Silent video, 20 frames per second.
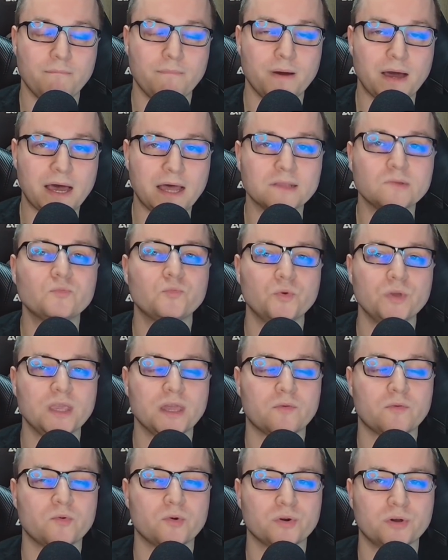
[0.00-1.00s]
but we
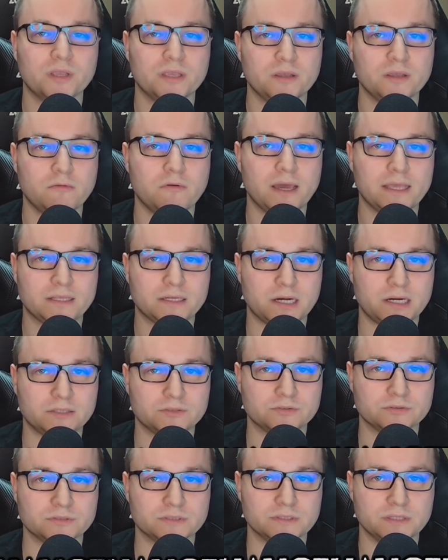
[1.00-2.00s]
are working quite hard
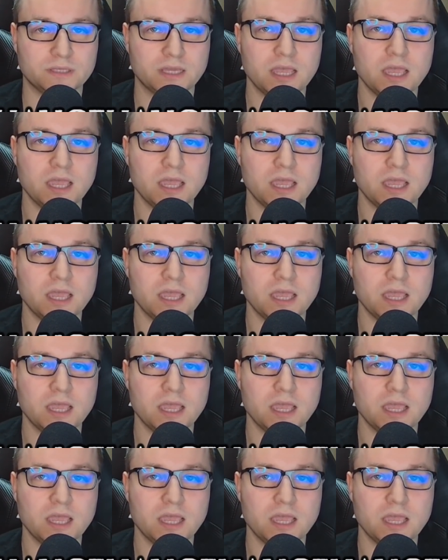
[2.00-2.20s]
on it.